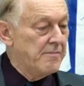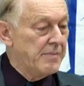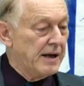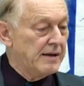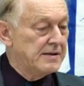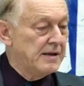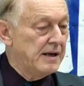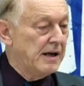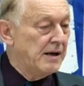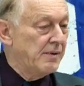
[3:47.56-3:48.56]
but
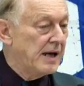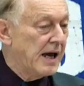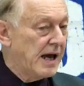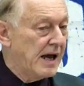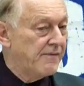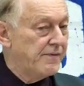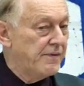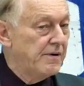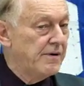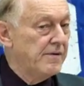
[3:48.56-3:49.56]
here we have
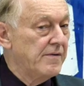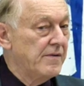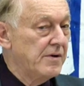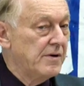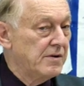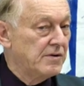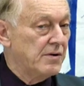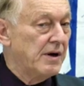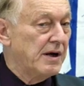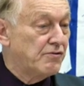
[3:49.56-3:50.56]

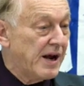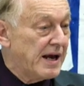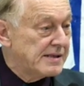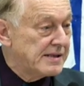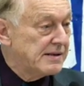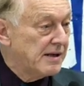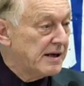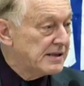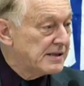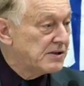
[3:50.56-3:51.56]
to address the
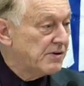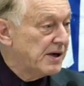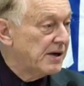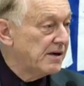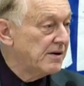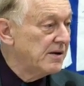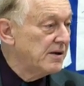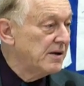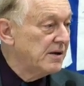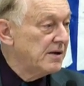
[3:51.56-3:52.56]
history
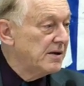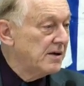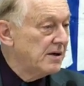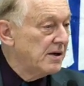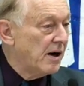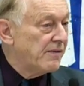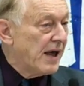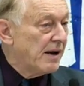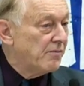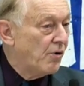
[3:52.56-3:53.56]
of
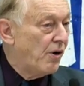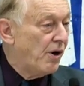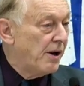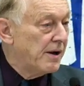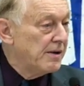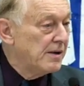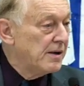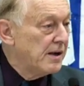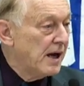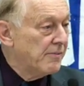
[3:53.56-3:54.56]
that war.
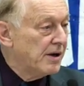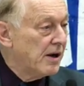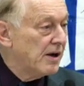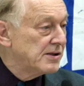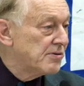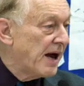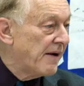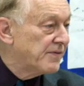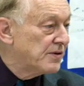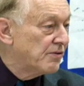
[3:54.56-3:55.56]
And we also
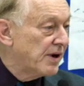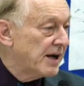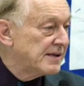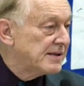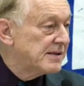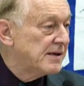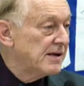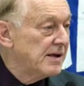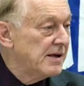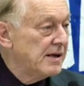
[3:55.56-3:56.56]
have to address
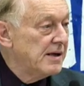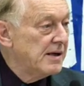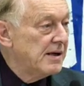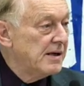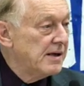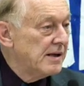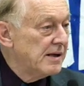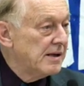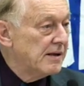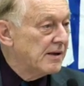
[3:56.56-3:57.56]

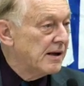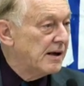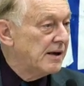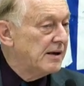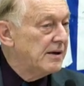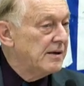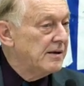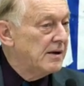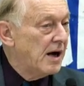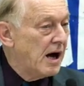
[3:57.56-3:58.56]
the
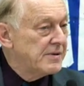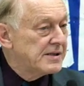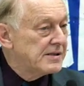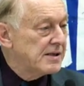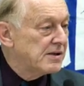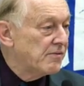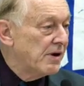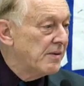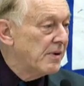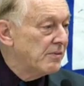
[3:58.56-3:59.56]
armistice
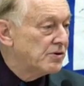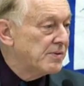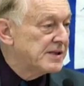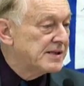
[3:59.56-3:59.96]
agreement which was